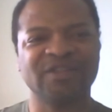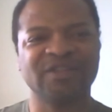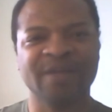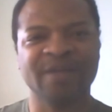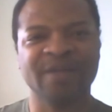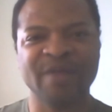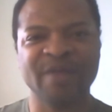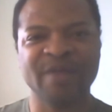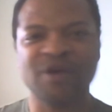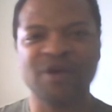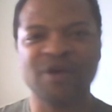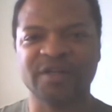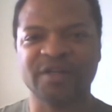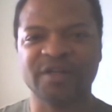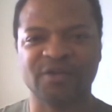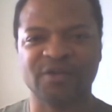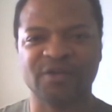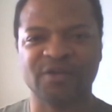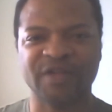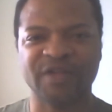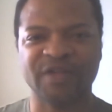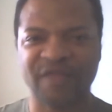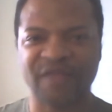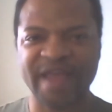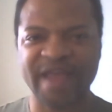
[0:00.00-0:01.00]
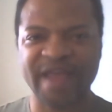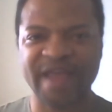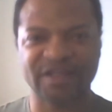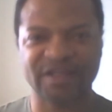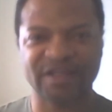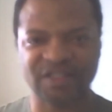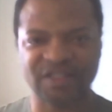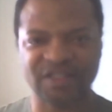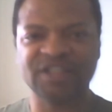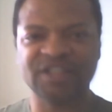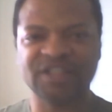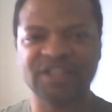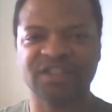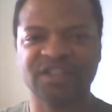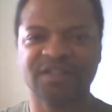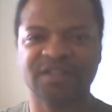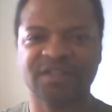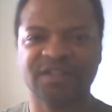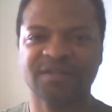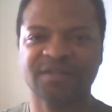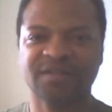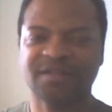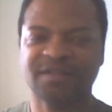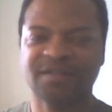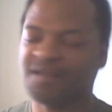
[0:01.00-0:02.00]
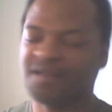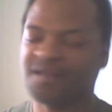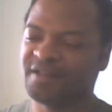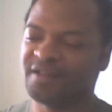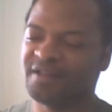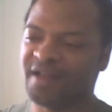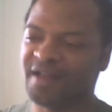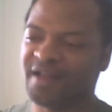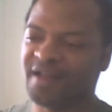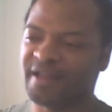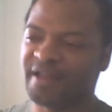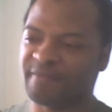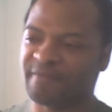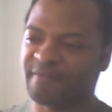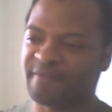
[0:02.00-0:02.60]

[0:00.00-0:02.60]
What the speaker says: a miracle that they exist. Like,